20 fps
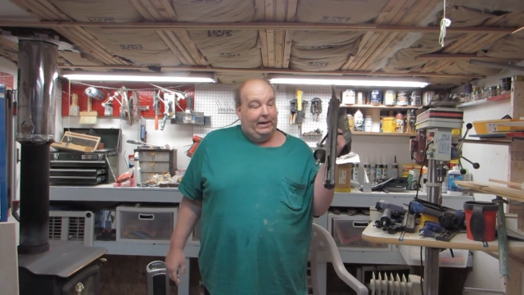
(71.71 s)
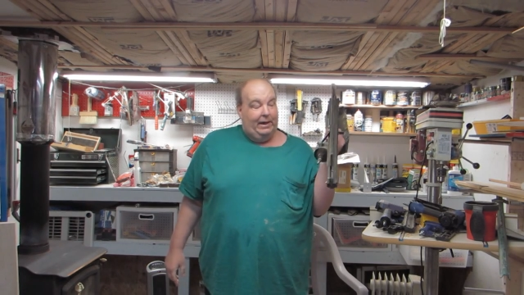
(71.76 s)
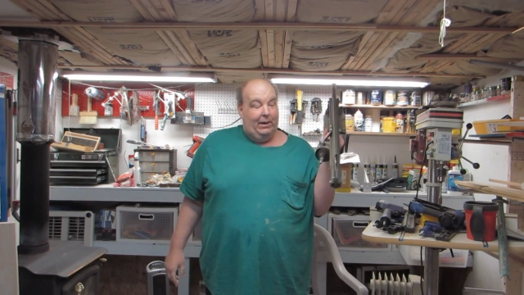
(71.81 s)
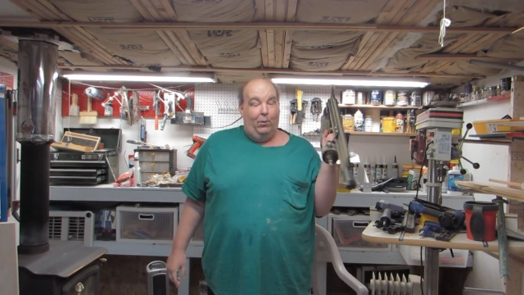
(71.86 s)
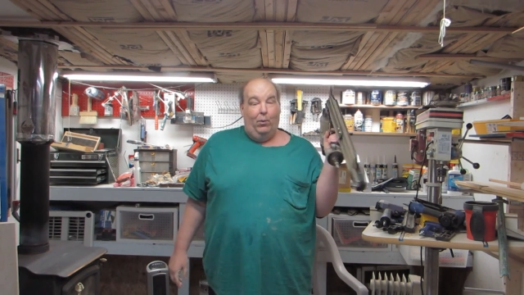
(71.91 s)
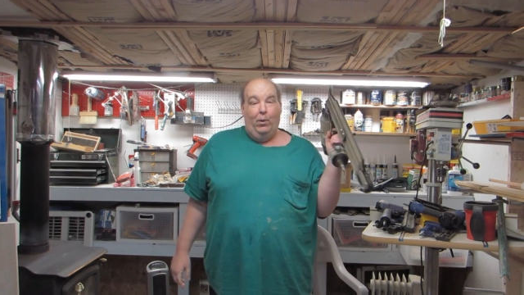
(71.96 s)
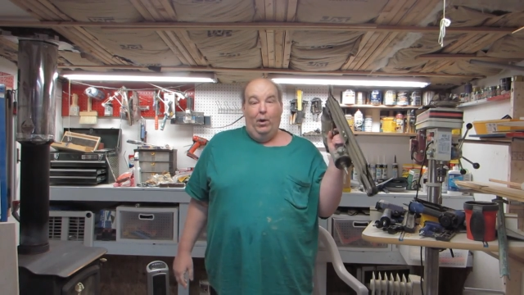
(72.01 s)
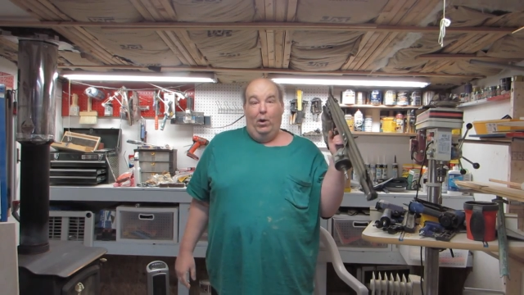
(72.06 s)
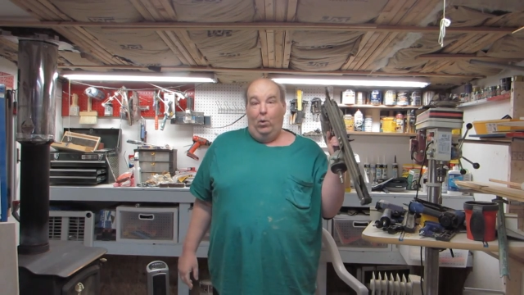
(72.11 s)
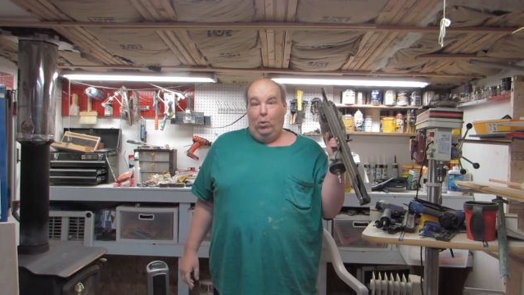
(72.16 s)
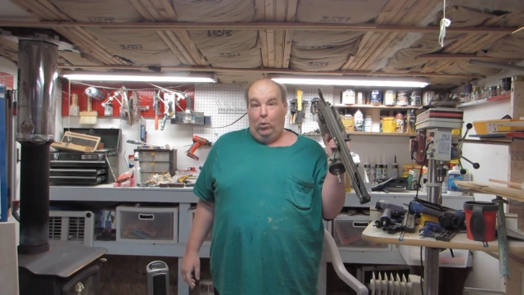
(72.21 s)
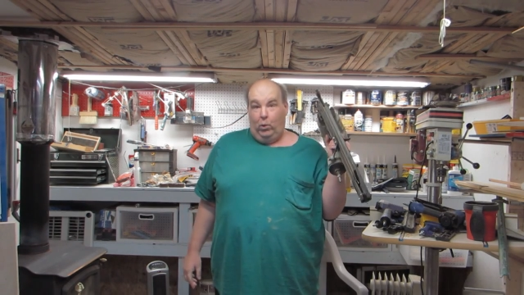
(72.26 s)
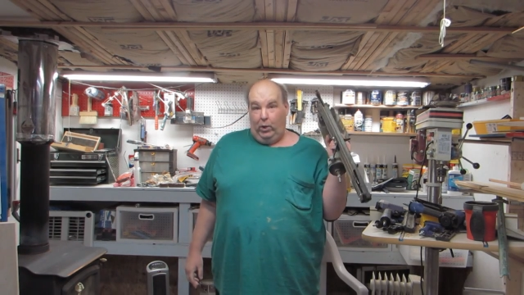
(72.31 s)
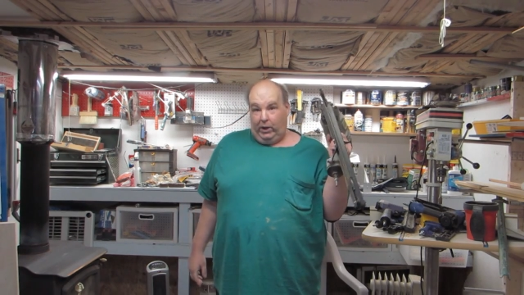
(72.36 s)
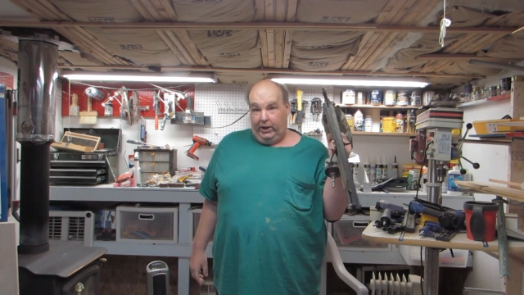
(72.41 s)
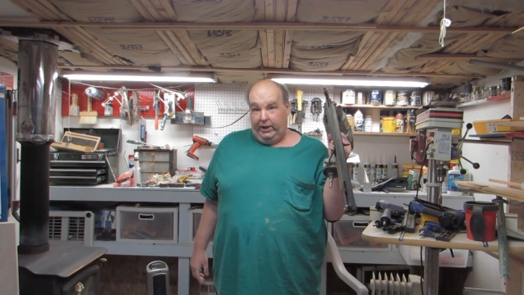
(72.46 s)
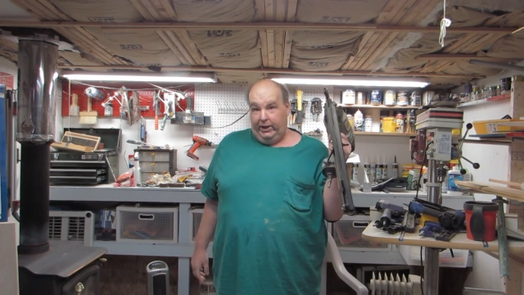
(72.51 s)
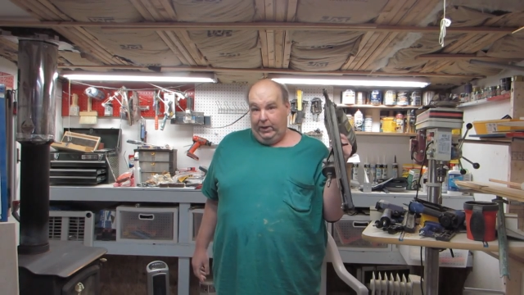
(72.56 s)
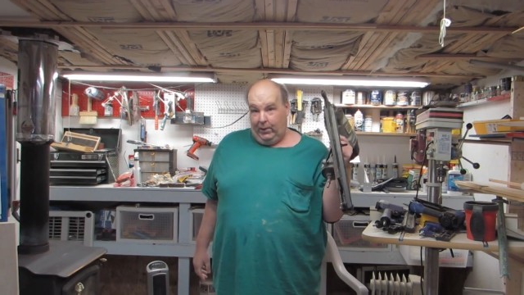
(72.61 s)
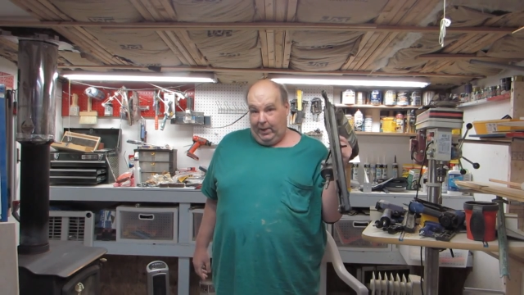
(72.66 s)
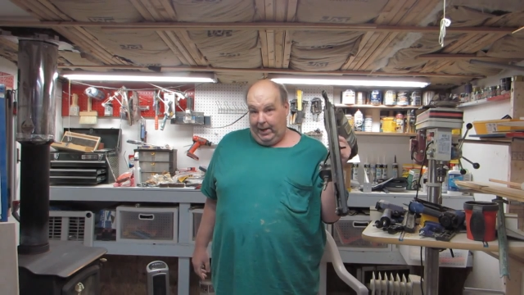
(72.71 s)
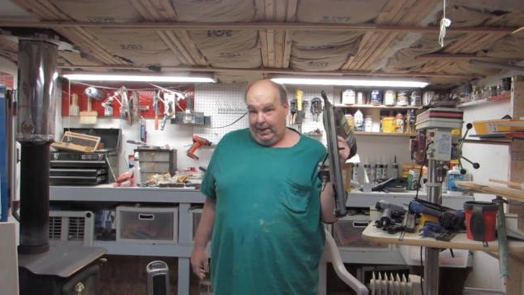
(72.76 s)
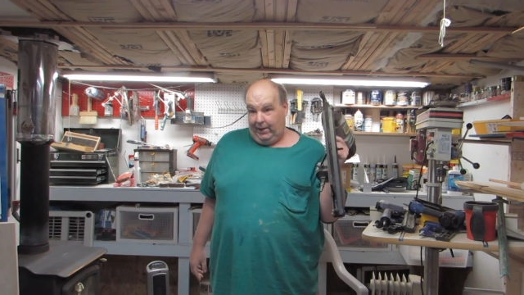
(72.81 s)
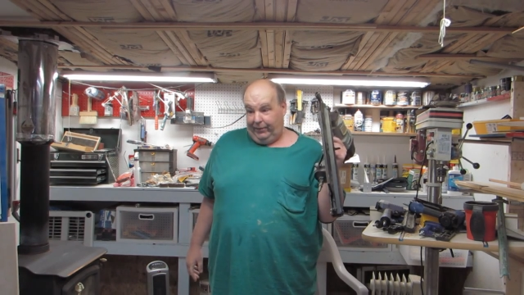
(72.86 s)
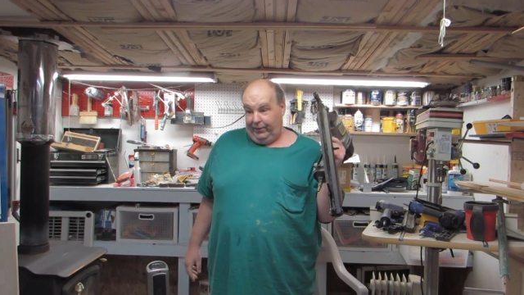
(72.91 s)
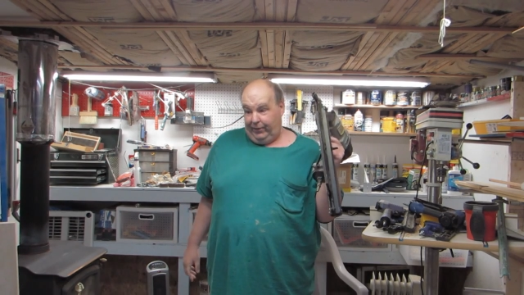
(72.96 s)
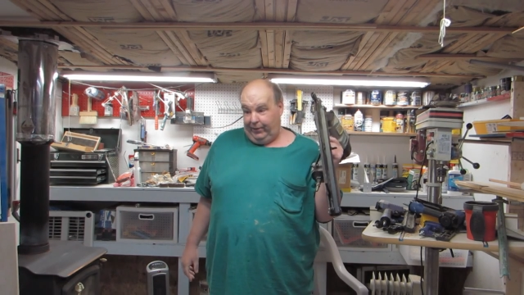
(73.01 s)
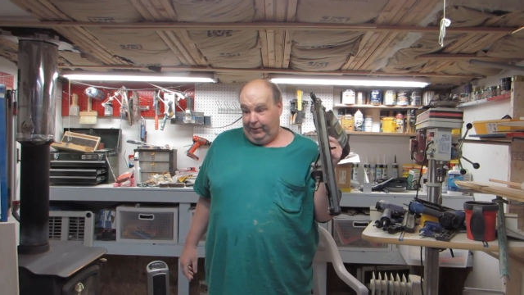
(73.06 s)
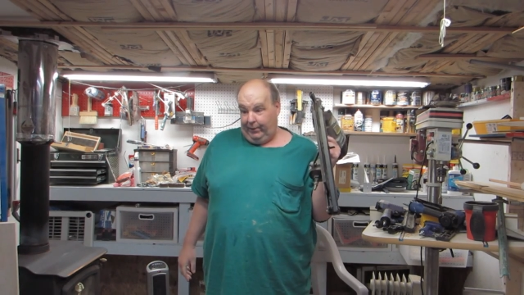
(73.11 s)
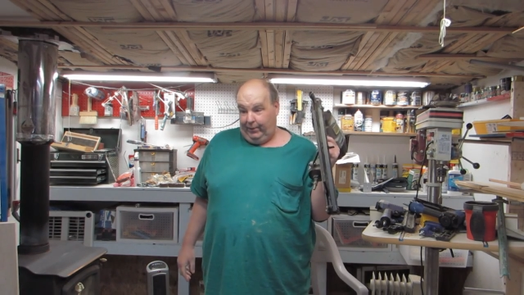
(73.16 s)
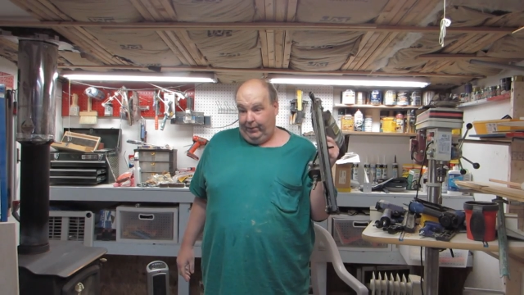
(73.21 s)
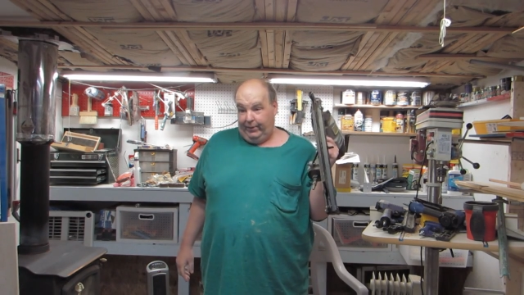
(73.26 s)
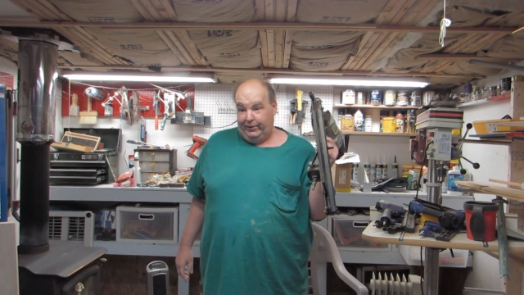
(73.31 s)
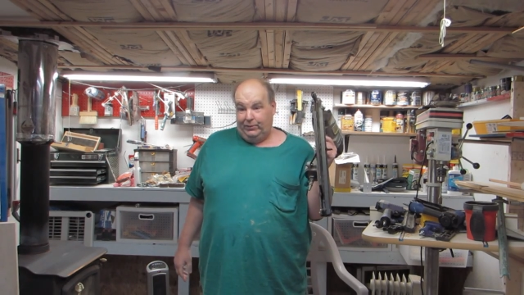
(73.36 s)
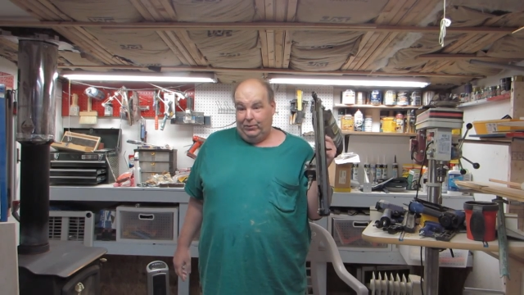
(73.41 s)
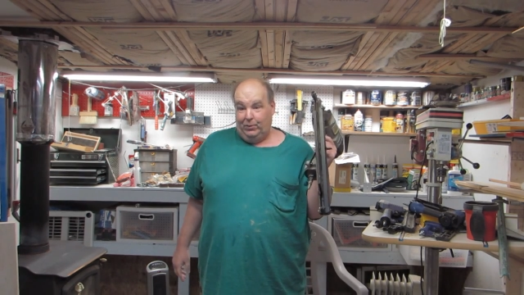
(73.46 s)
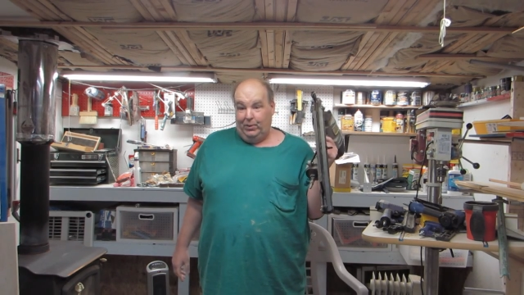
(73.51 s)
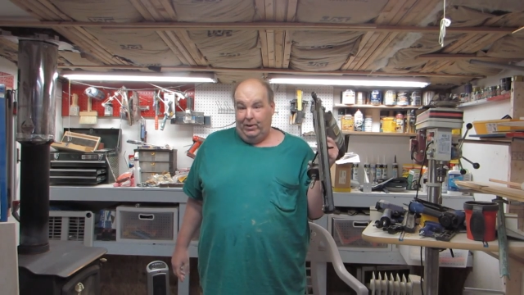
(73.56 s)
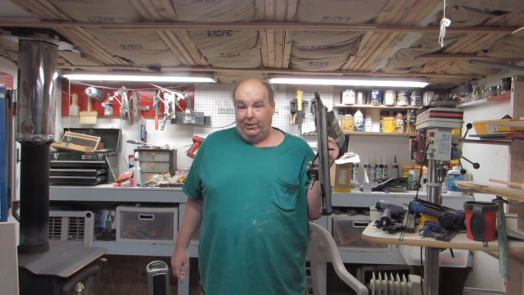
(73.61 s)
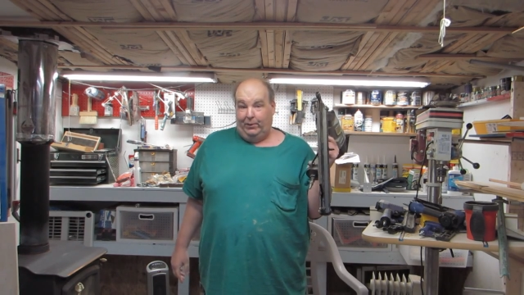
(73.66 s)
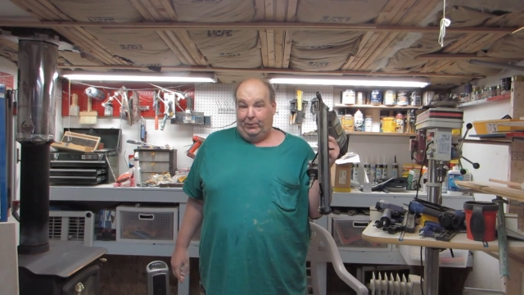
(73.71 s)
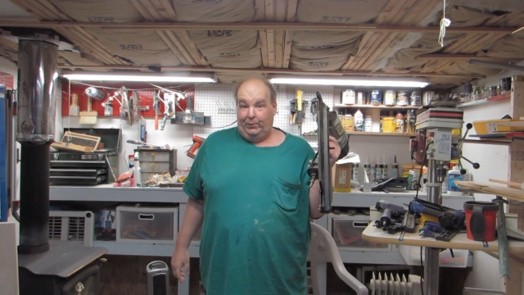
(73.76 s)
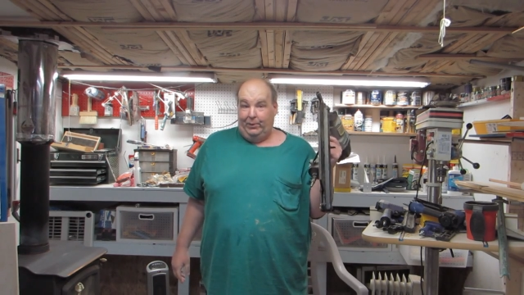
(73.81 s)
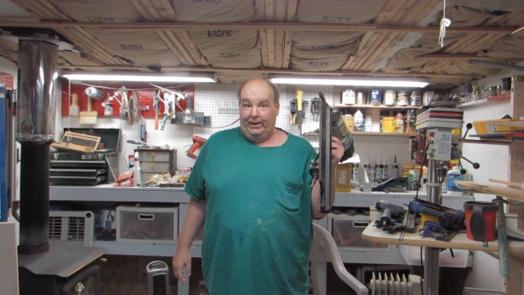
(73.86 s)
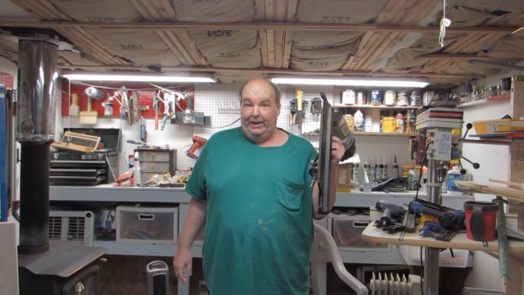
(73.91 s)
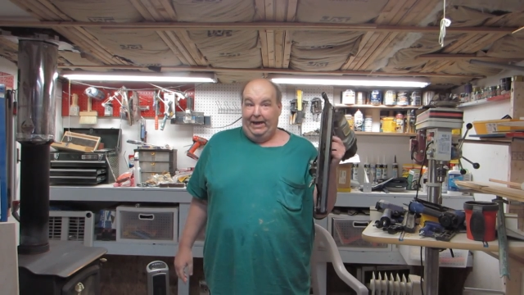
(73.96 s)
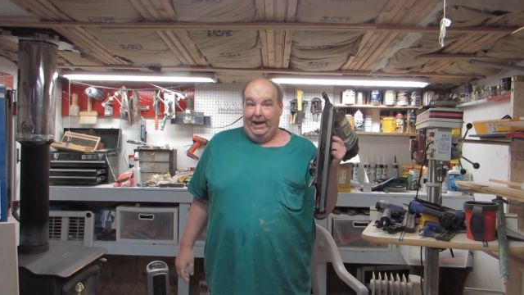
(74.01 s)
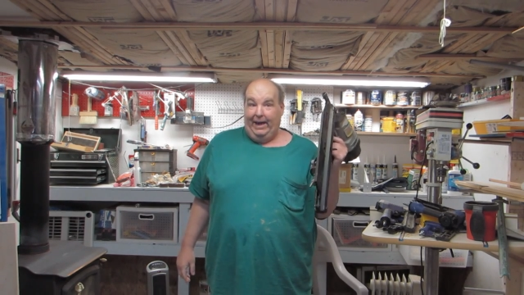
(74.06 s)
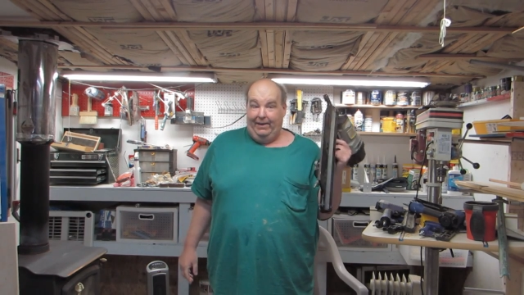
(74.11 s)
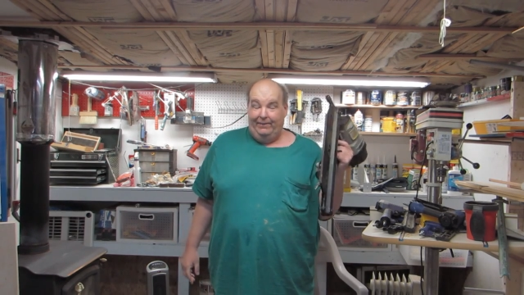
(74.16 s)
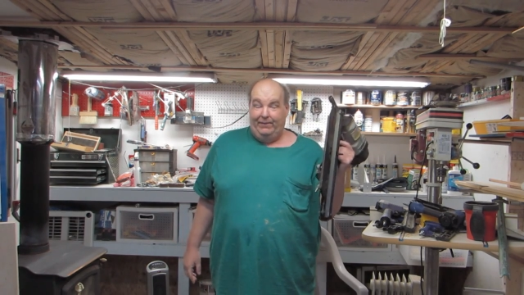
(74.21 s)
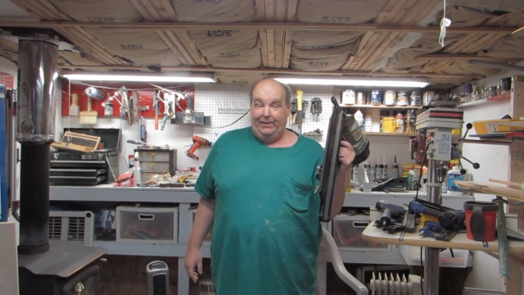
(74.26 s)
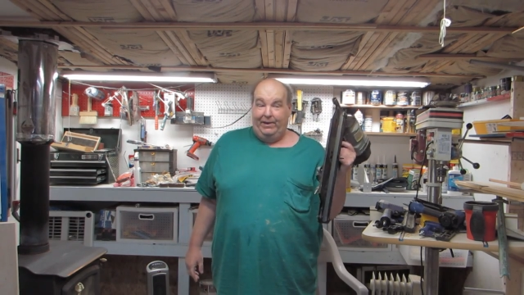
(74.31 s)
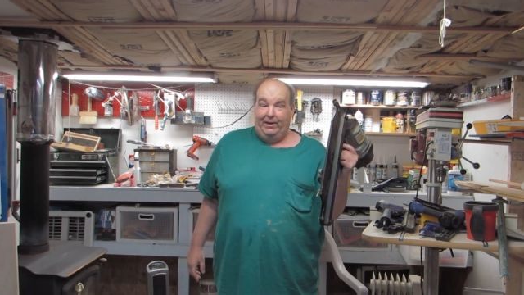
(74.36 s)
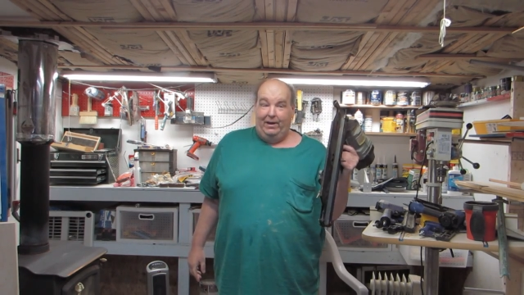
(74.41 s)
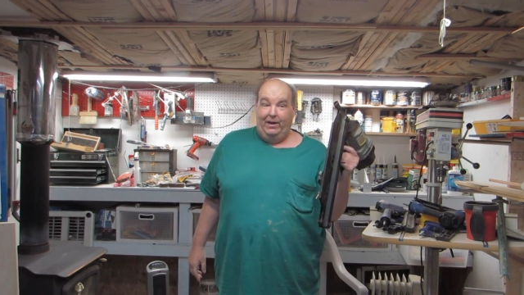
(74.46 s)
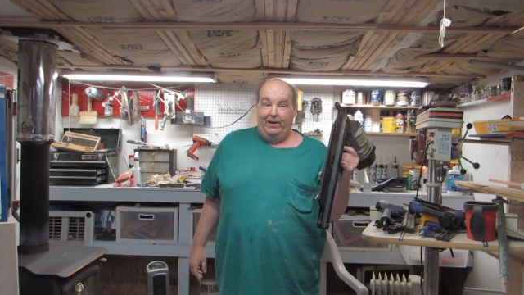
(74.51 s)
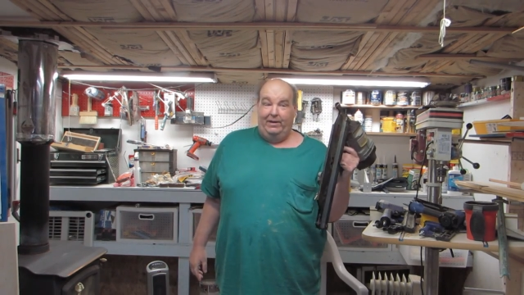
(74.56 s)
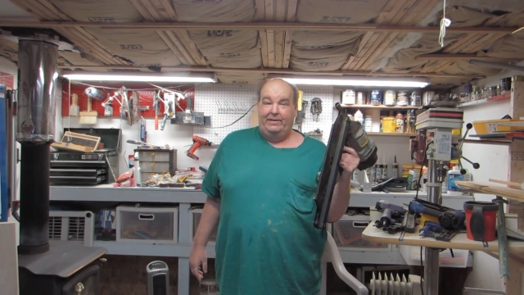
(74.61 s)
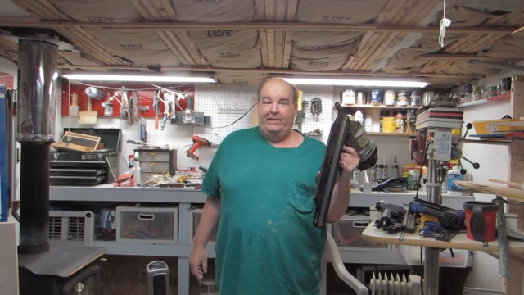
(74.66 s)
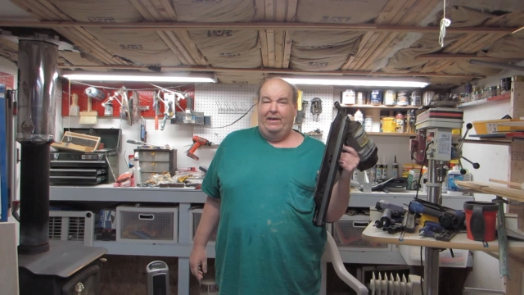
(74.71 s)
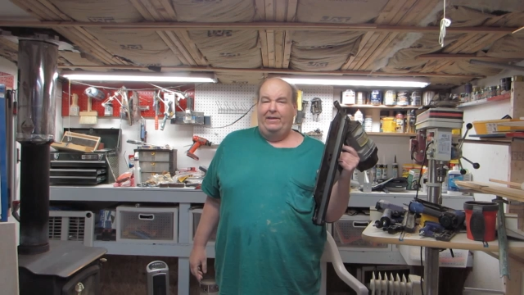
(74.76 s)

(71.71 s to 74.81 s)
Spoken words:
It will wear you out though. It's one of the really heavy guns.